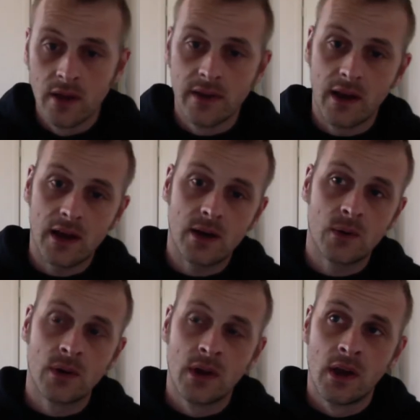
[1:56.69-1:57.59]

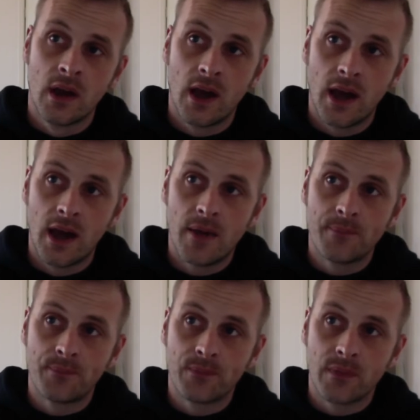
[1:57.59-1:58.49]
Now,
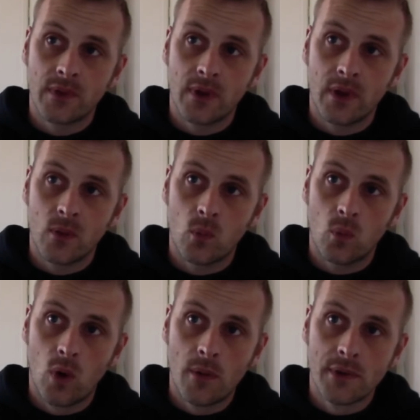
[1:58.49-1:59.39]

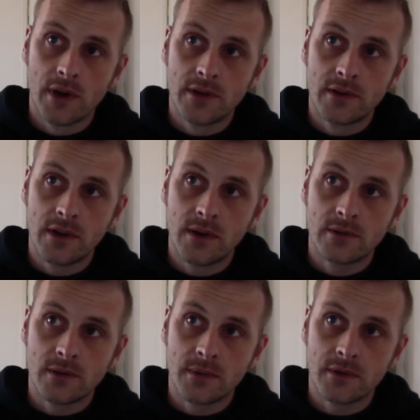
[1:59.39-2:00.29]
what I'm going to do
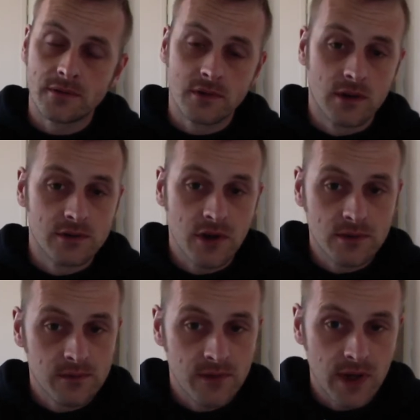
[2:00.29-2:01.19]
is I'm going to show
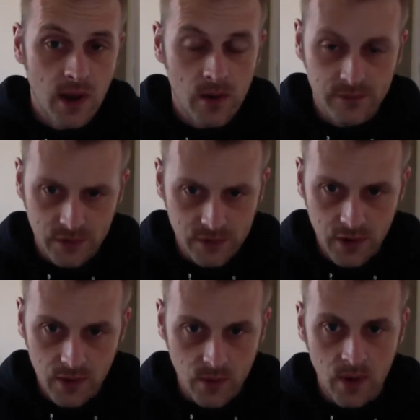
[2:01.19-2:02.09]
some video of the
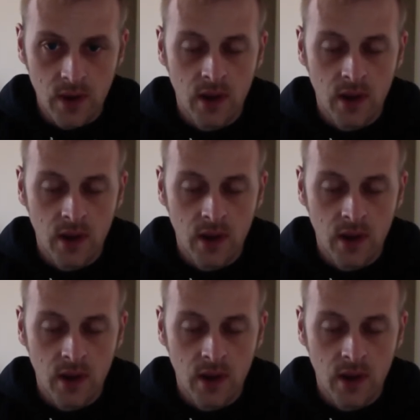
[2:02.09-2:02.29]
two